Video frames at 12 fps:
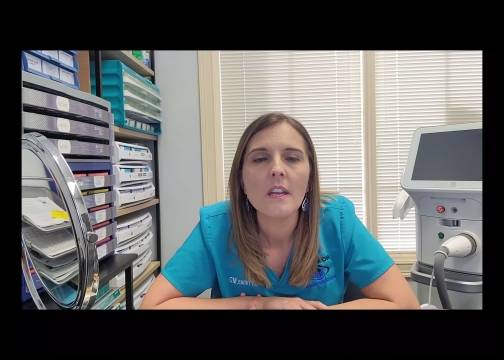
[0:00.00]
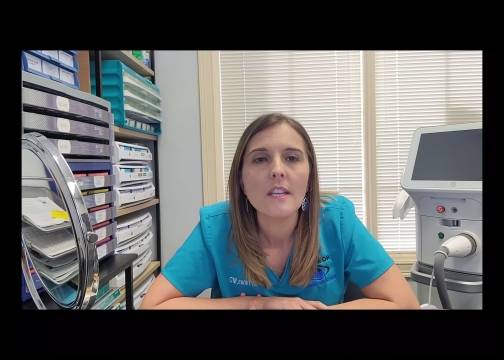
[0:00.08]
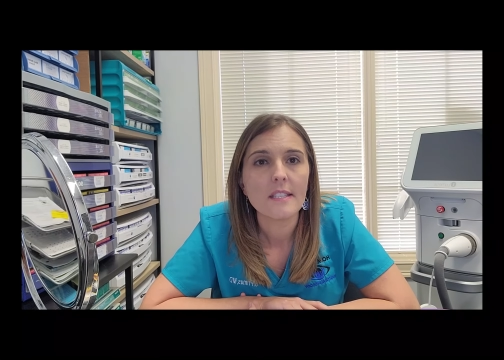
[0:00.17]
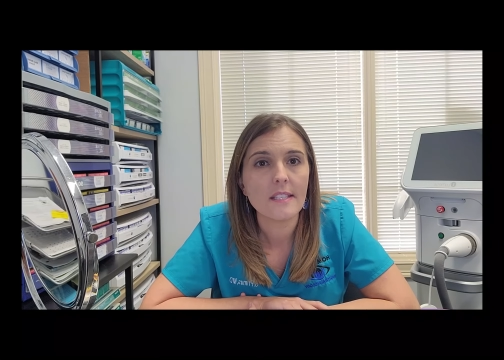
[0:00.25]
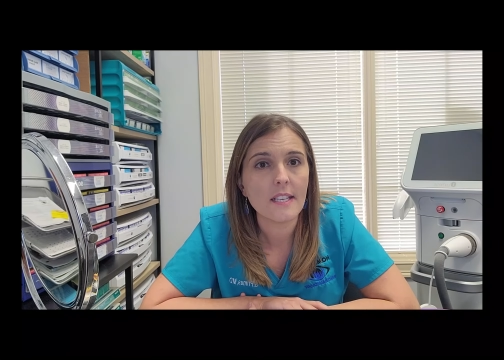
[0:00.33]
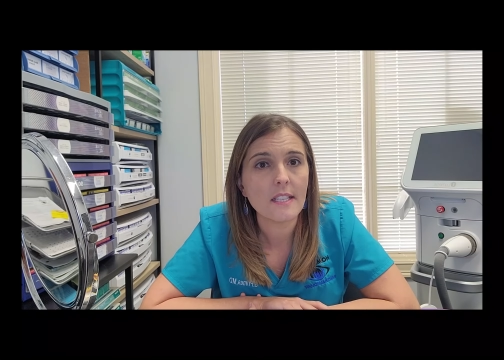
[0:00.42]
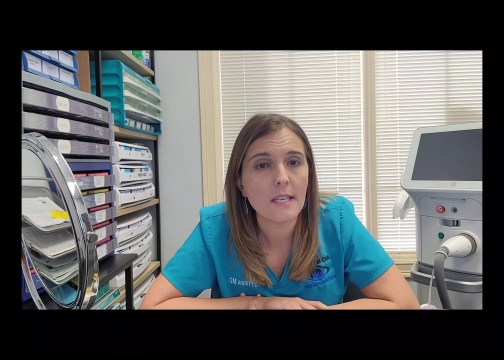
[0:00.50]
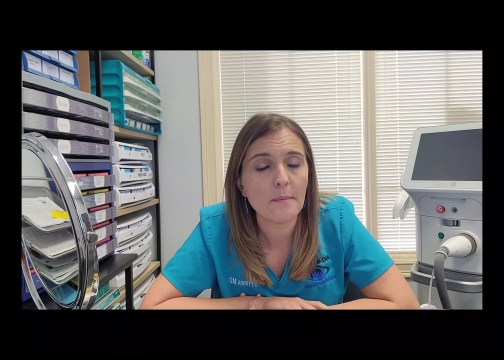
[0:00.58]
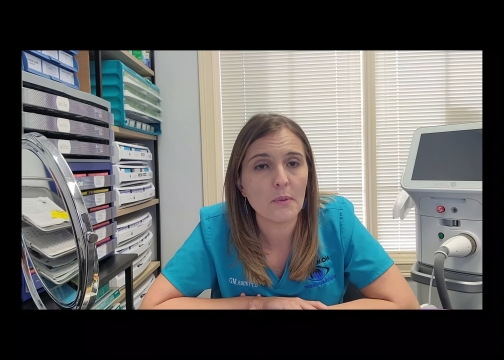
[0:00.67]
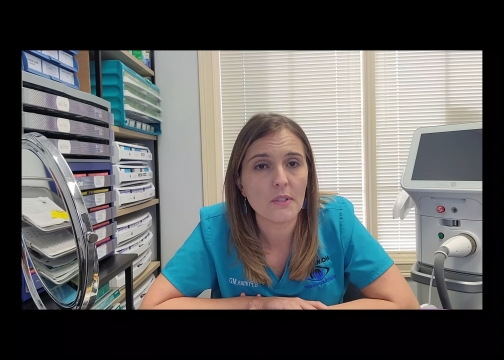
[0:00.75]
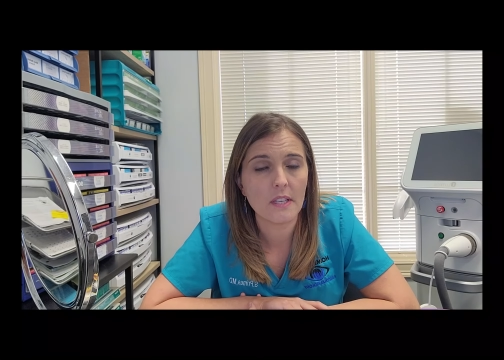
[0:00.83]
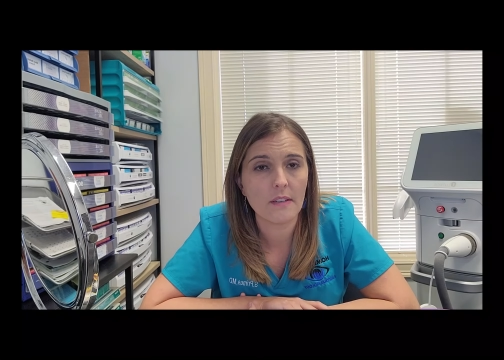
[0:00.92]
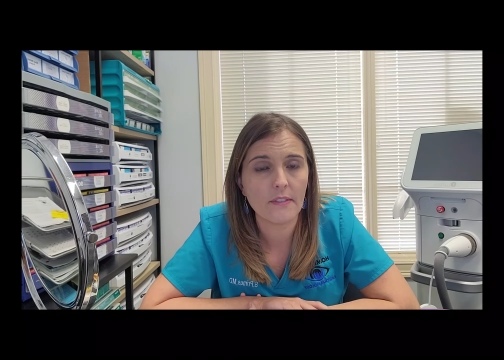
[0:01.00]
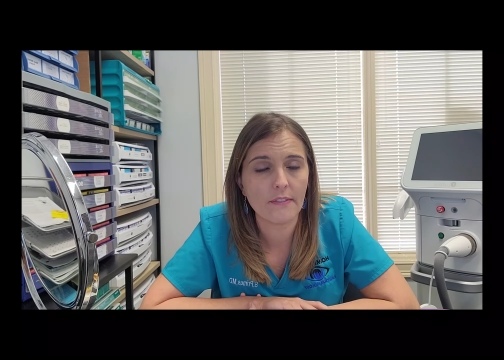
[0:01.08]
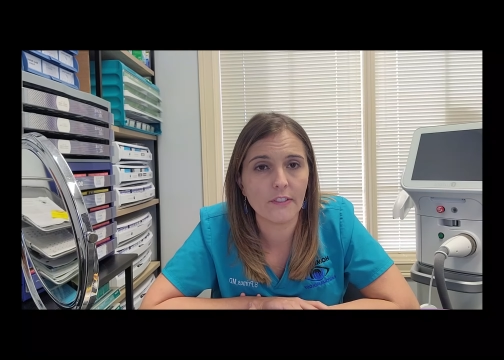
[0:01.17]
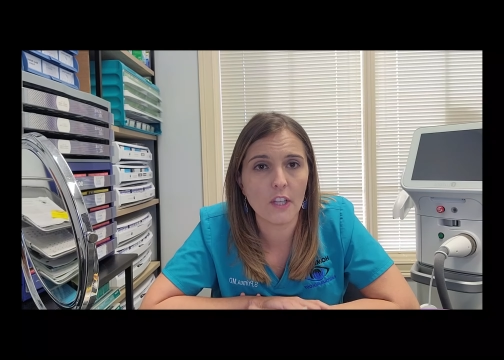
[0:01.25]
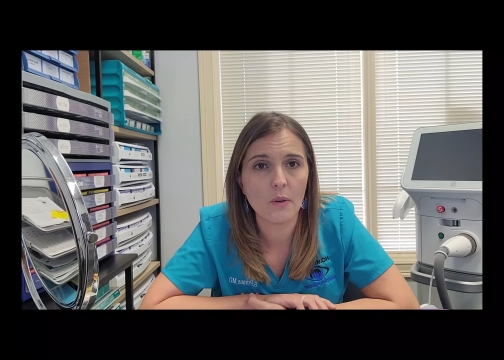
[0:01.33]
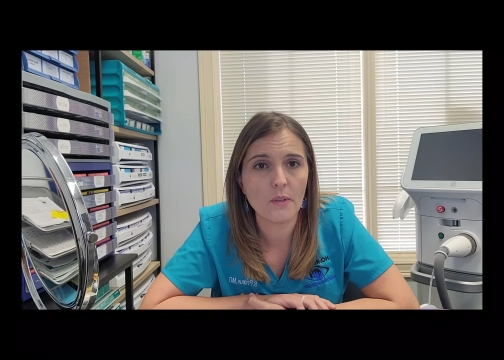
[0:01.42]
60% of the
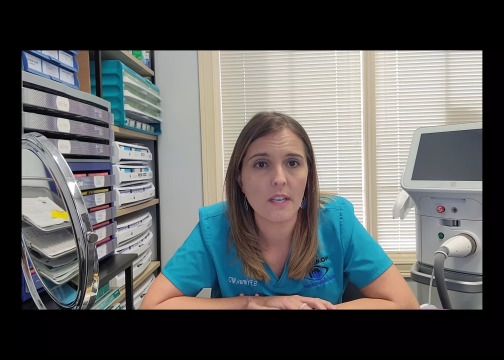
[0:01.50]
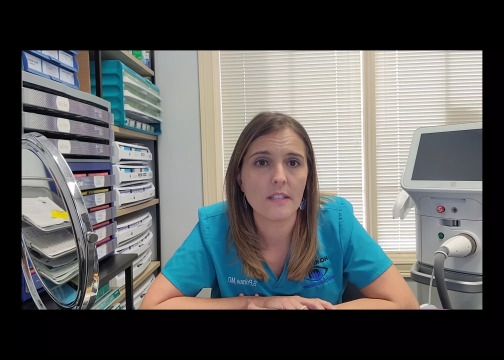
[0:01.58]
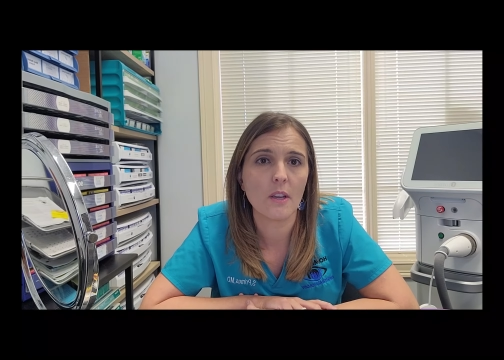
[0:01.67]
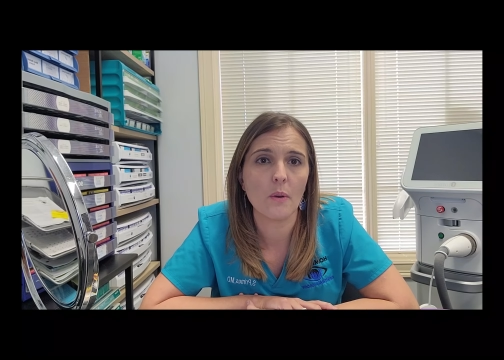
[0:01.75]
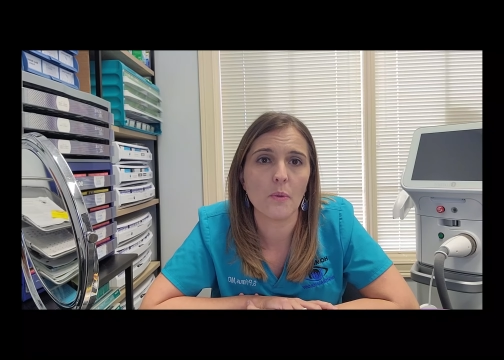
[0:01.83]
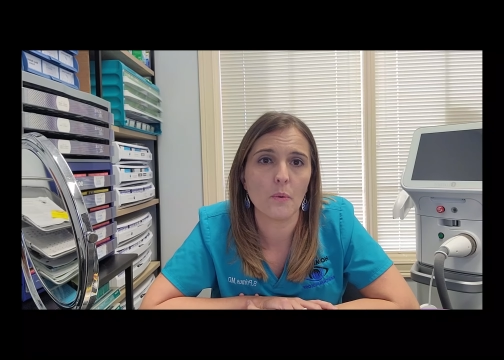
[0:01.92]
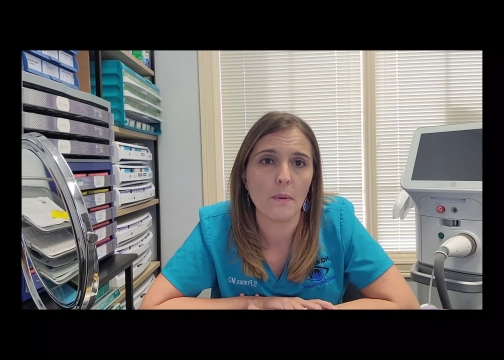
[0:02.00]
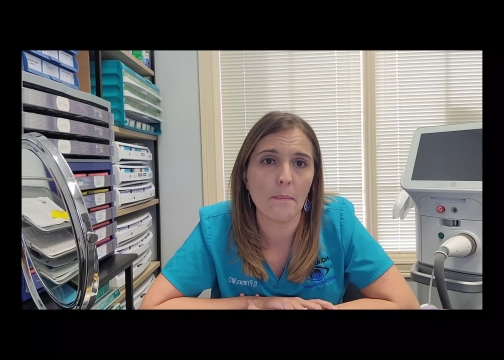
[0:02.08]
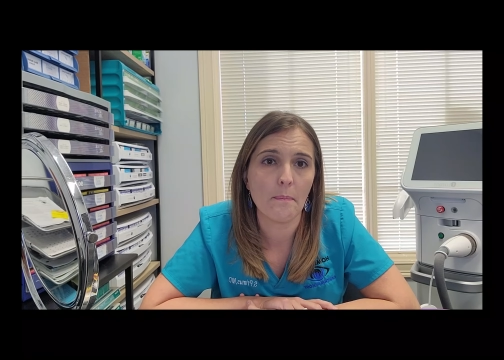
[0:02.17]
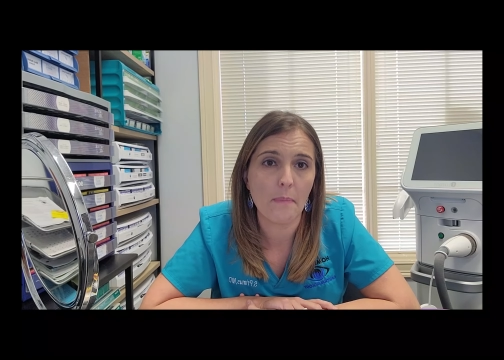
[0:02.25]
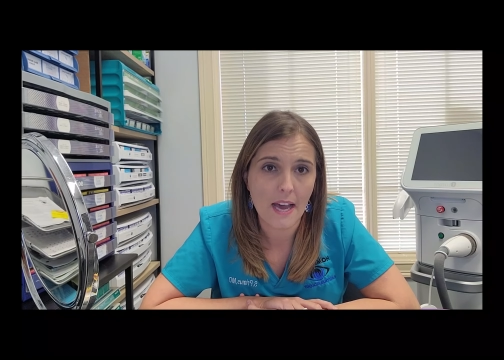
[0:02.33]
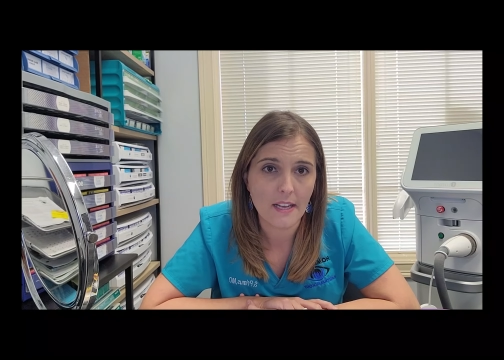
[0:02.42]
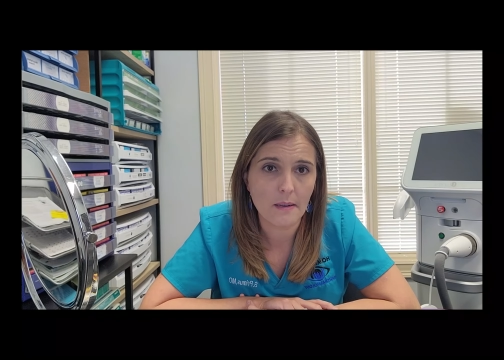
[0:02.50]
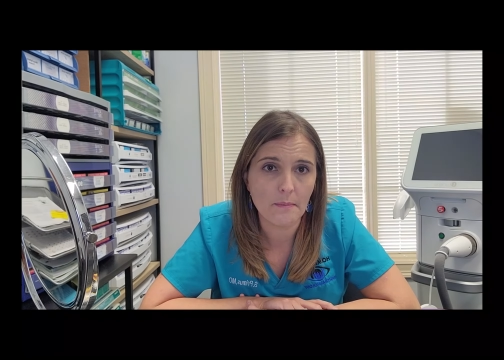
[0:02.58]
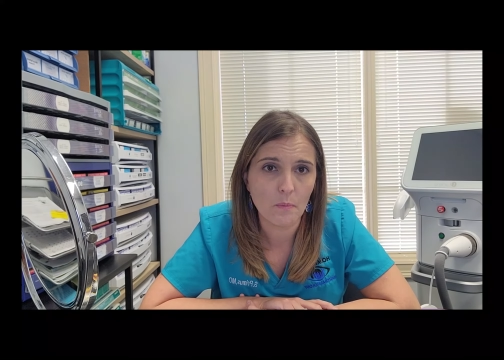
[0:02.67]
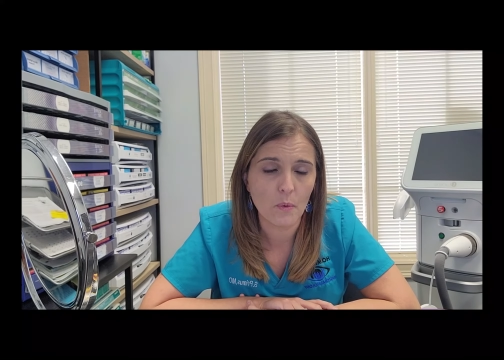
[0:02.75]
flow does go through the bottom,